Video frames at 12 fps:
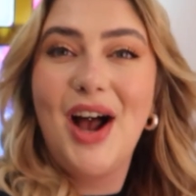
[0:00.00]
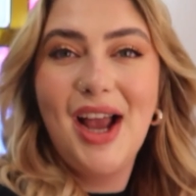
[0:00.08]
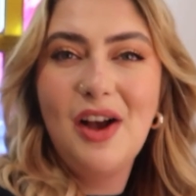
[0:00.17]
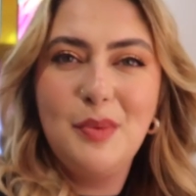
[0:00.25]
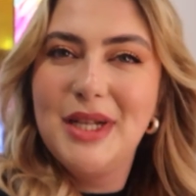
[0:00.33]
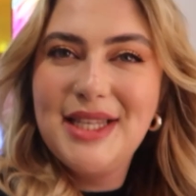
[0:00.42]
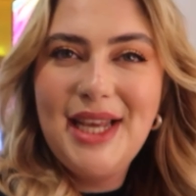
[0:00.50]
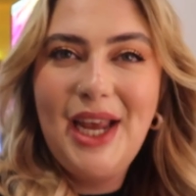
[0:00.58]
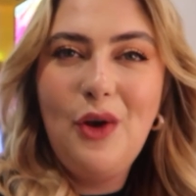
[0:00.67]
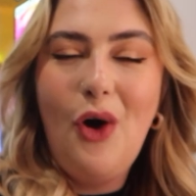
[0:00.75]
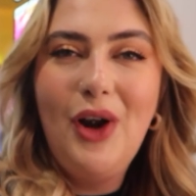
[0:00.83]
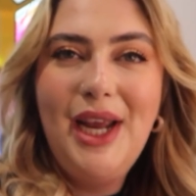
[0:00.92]
I have been
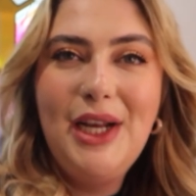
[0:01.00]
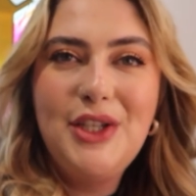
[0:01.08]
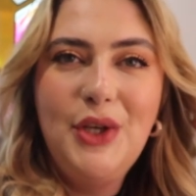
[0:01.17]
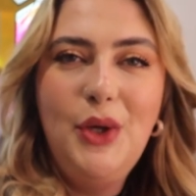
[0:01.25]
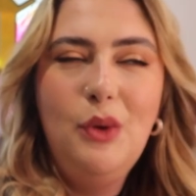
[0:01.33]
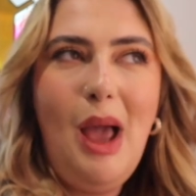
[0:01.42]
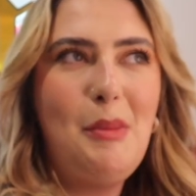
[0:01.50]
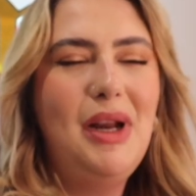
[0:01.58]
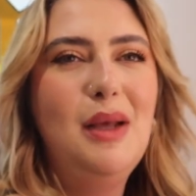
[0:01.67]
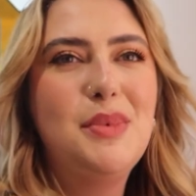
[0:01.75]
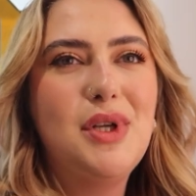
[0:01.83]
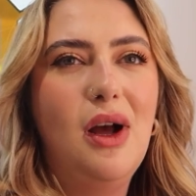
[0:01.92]
seeing Holly to get my
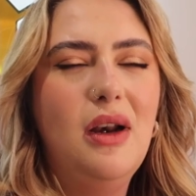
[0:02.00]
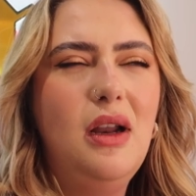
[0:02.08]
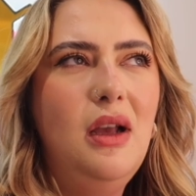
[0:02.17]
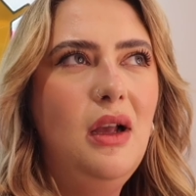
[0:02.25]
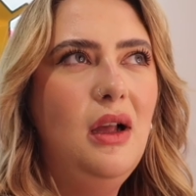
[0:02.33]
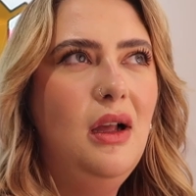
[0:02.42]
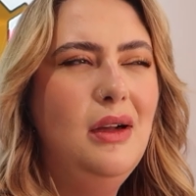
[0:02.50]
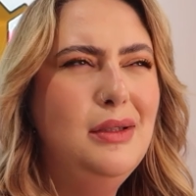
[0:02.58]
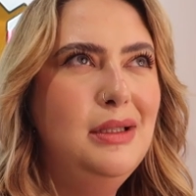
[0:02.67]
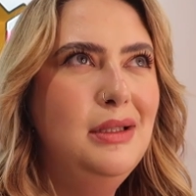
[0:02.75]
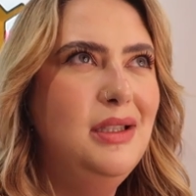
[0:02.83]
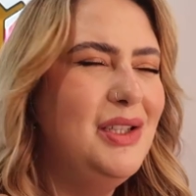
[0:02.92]
lips done
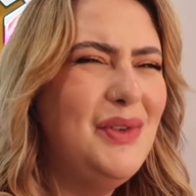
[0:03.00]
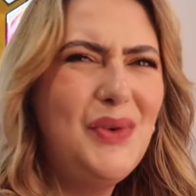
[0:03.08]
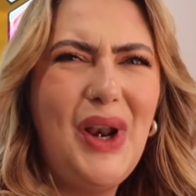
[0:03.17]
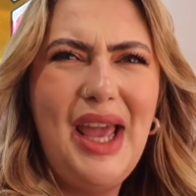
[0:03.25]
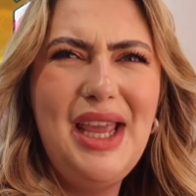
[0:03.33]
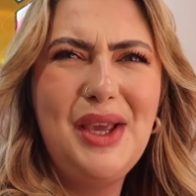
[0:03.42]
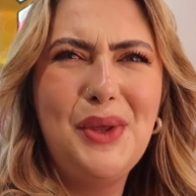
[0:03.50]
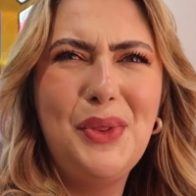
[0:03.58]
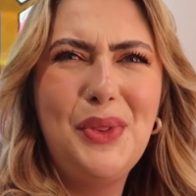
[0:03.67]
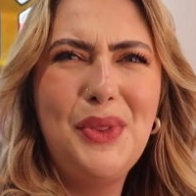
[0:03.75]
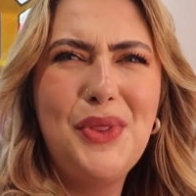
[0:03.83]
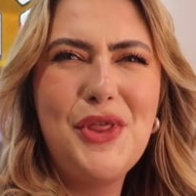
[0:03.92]
for like
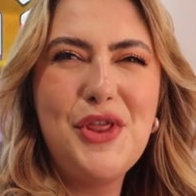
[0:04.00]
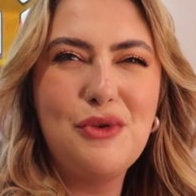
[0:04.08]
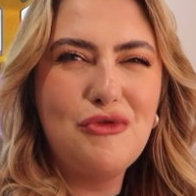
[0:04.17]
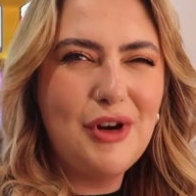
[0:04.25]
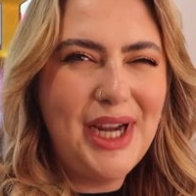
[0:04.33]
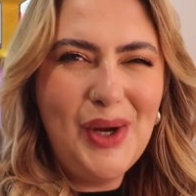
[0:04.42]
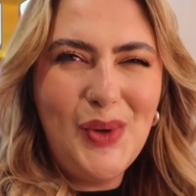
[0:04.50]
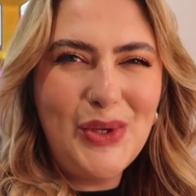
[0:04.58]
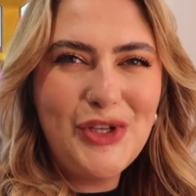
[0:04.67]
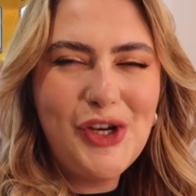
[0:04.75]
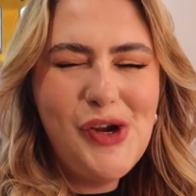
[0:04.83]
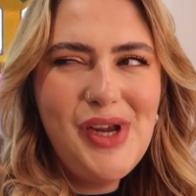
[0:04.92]
3 or
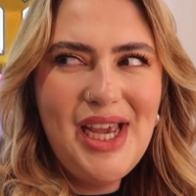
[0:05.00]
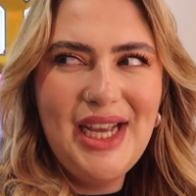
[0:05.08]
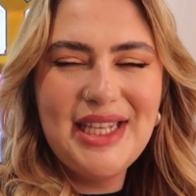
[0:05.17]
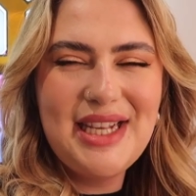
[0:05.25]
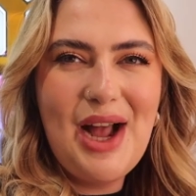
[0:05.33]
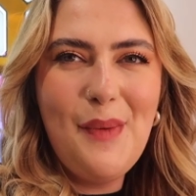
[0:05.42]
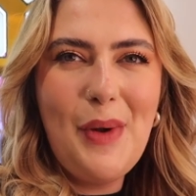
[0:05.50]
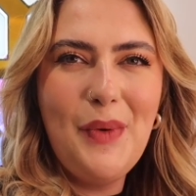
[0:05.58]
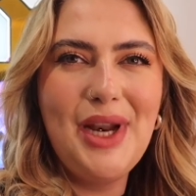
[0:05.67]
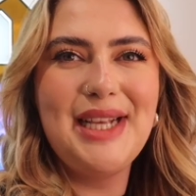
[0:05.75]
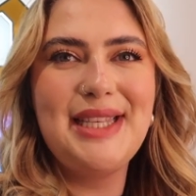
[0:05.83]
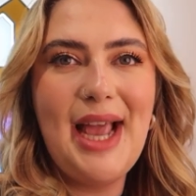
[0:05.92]
so years now, I
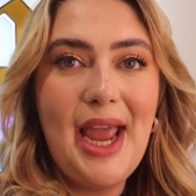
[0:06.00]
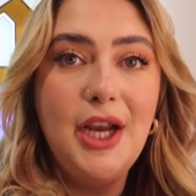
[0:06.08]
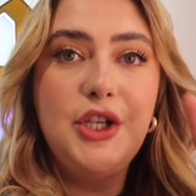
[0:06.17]
want to say.